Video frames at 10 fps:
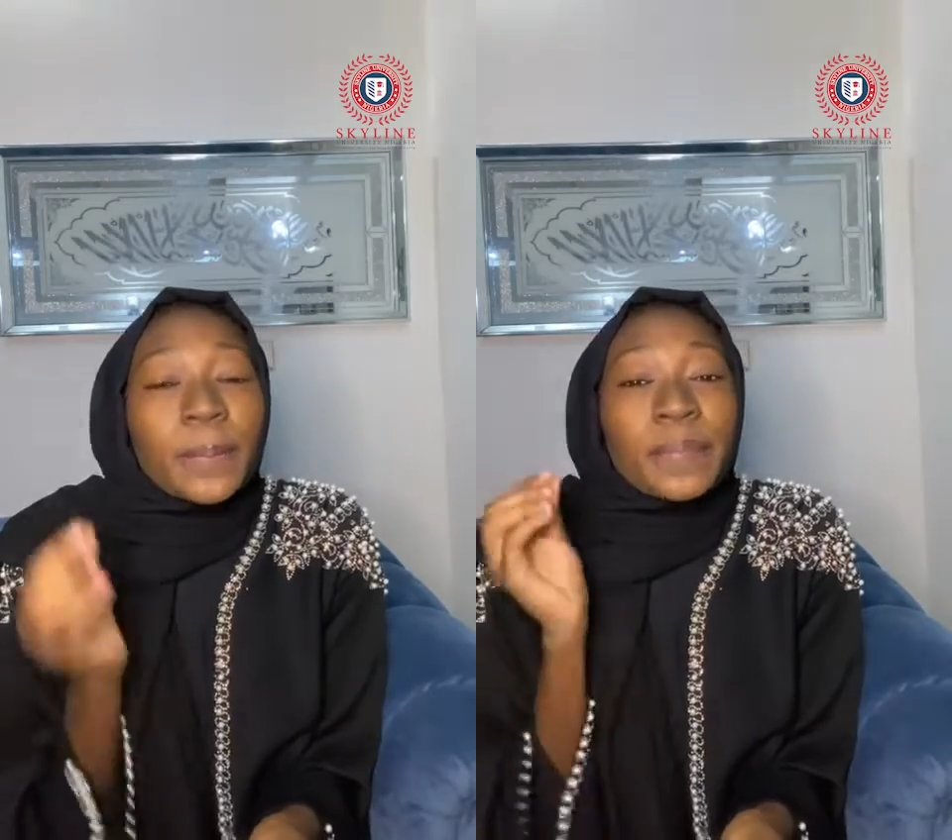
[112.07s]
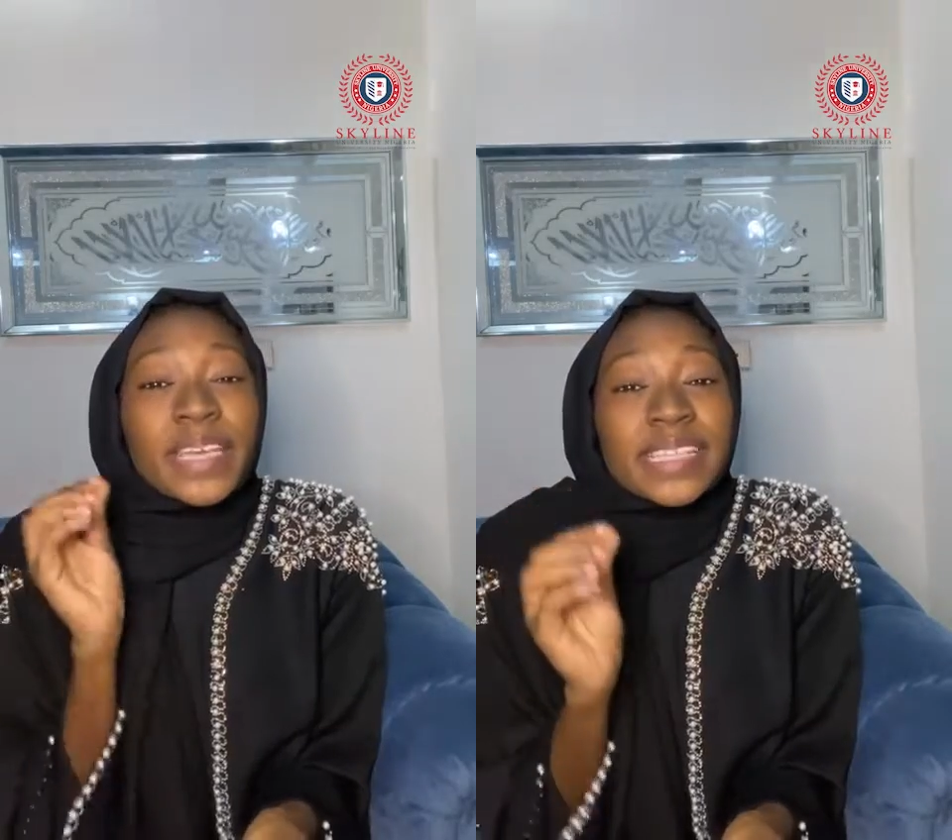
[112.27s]

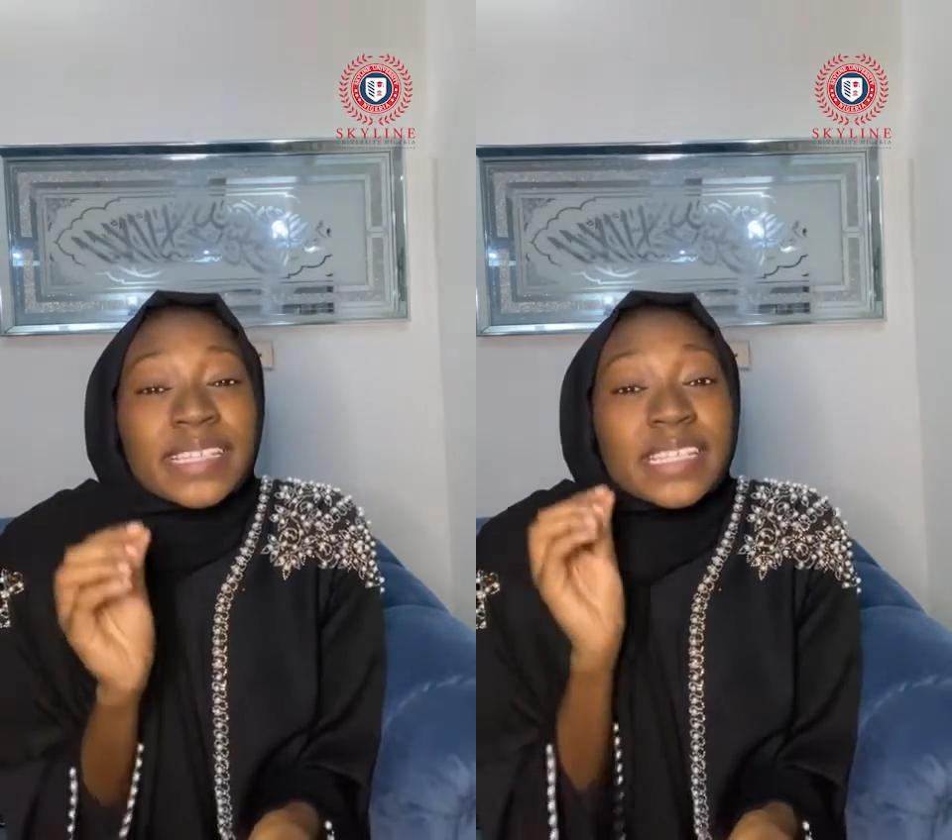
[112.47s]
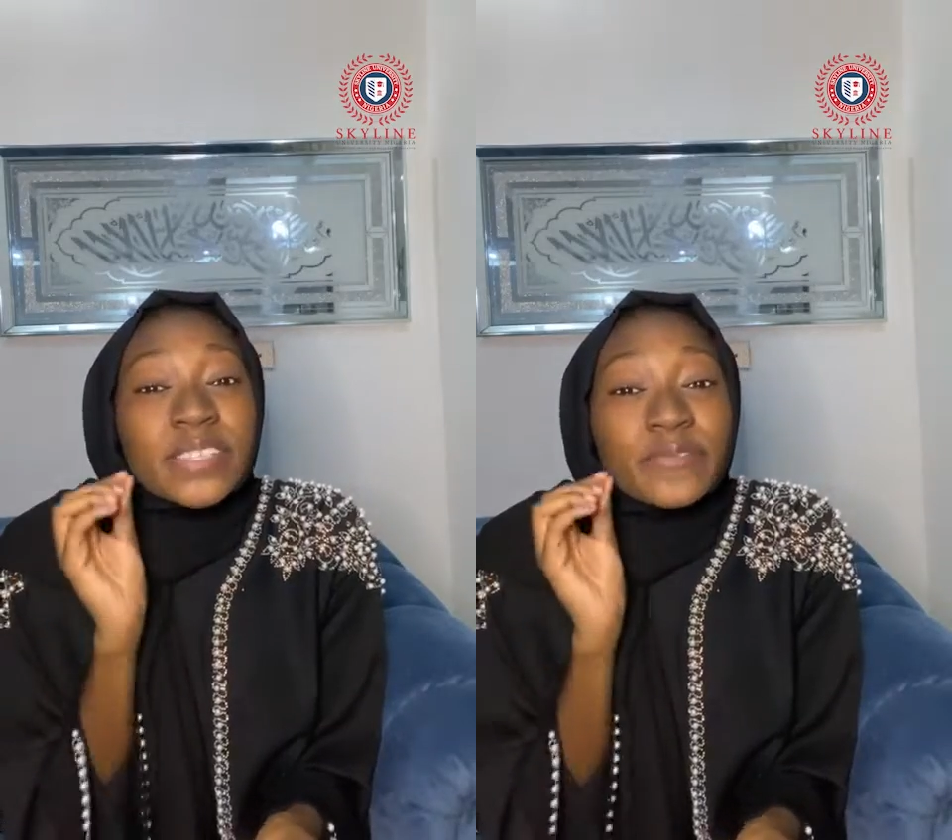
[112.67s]
Because
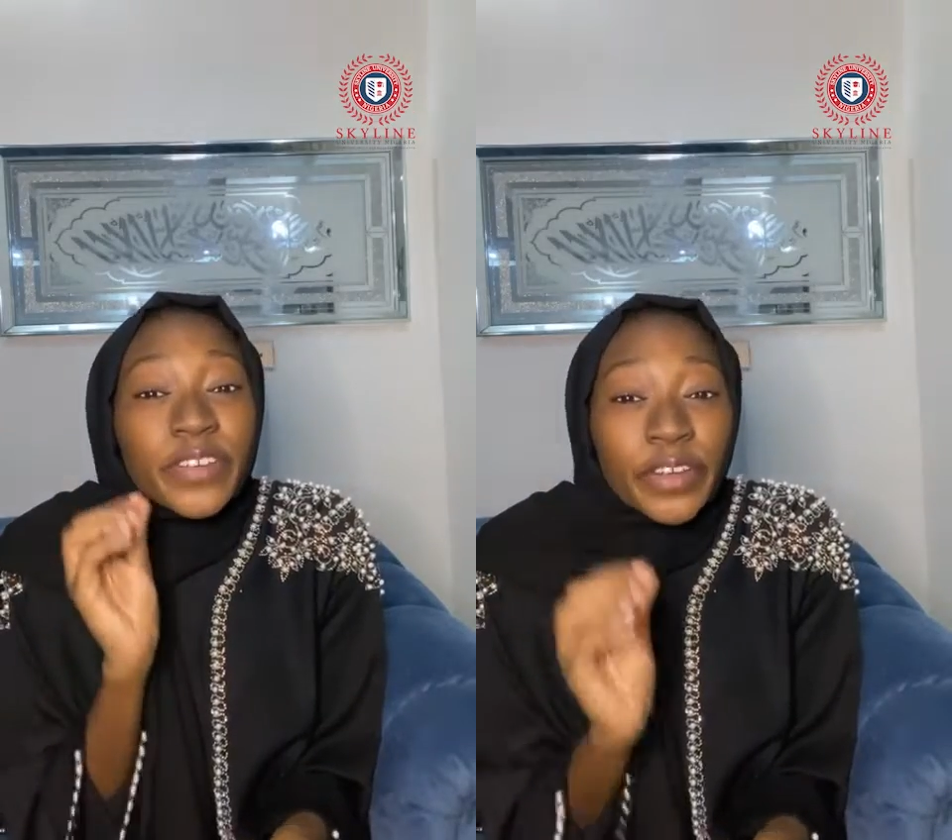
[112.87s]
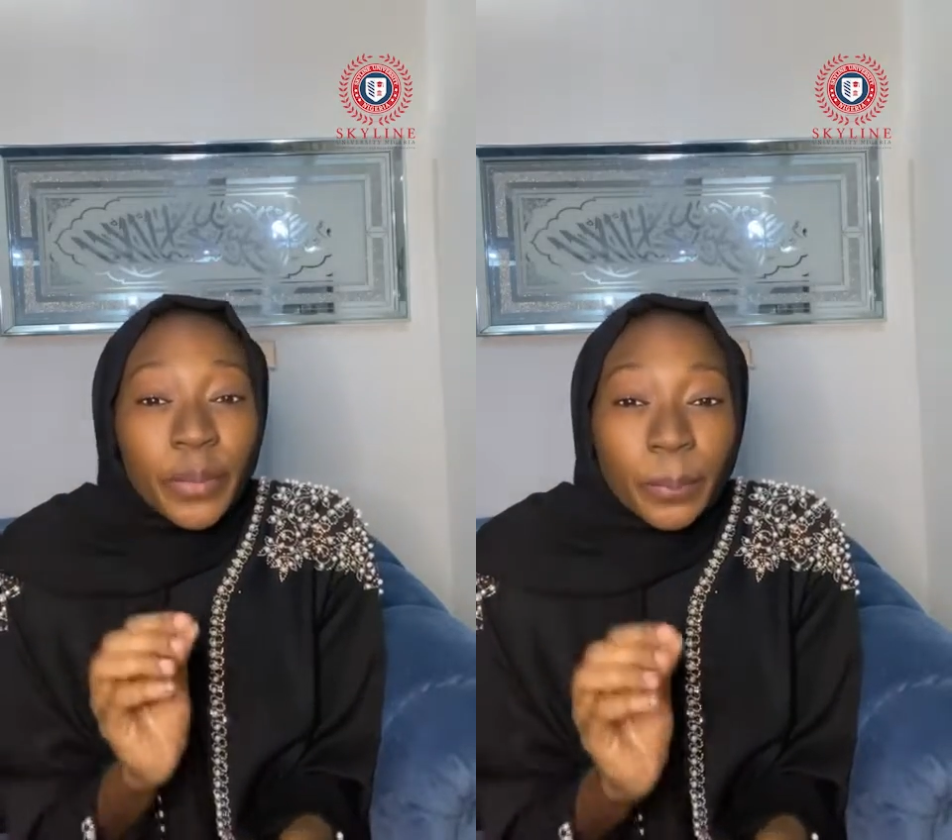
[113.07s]
it is
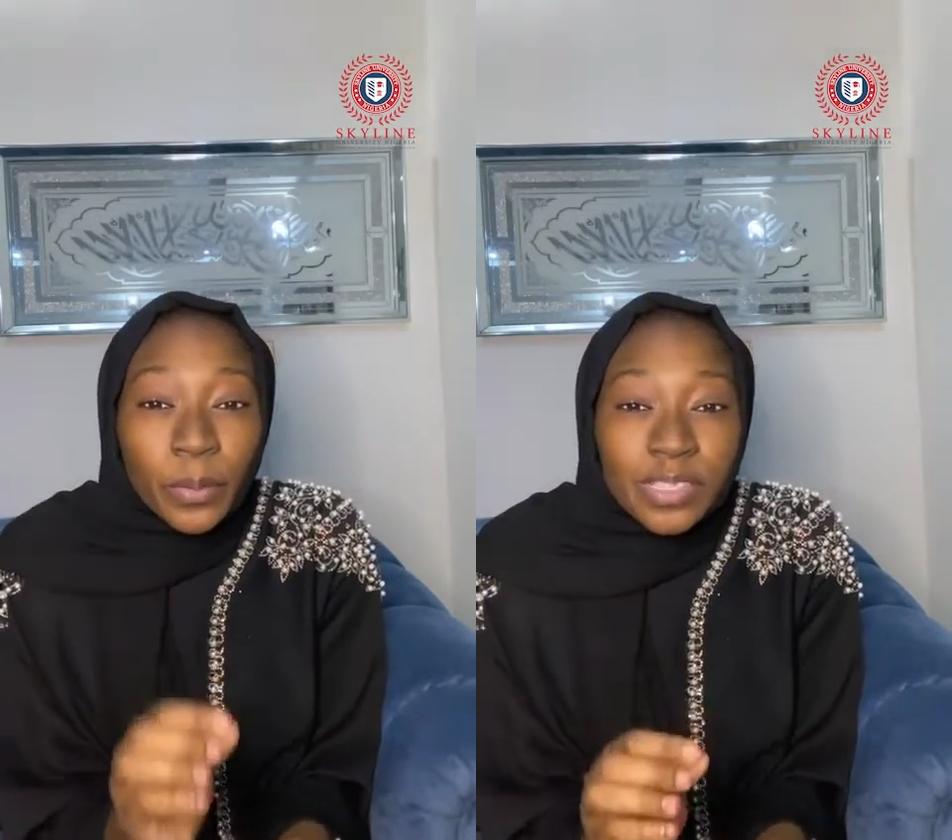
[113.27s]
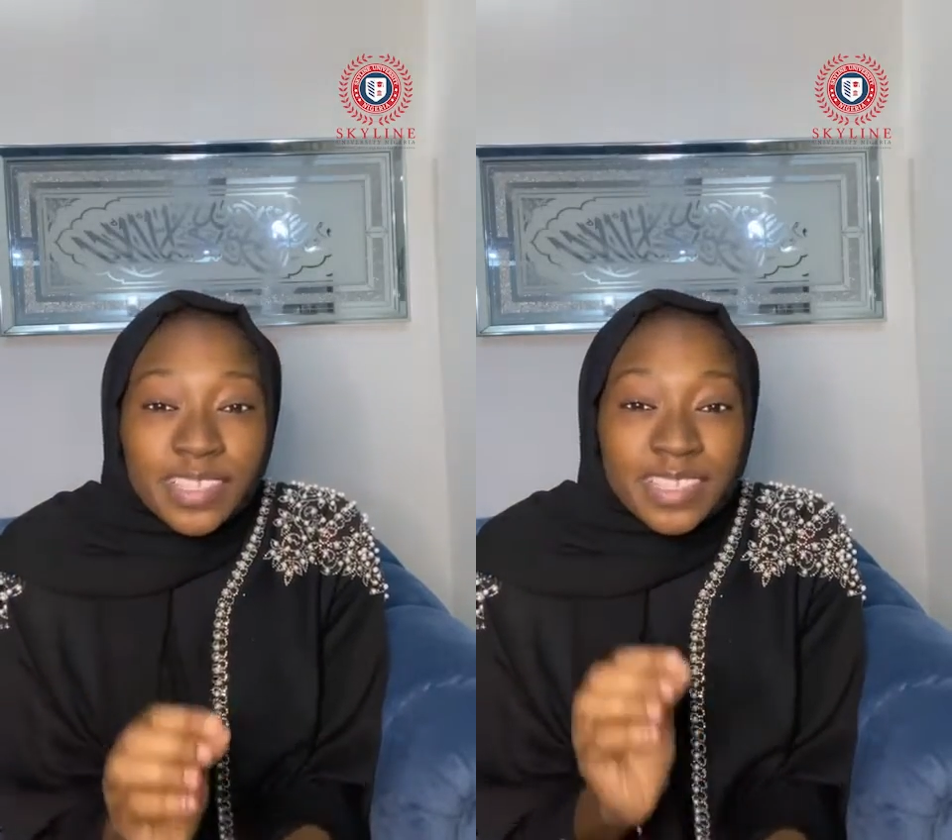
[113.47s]
very
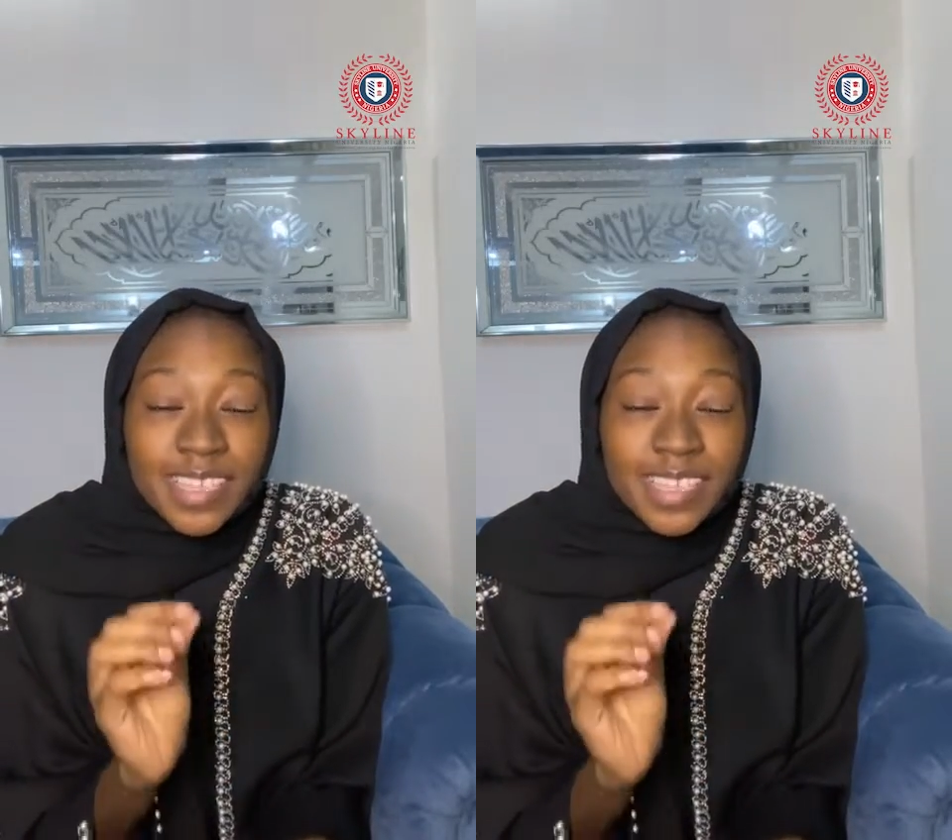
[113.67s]
important to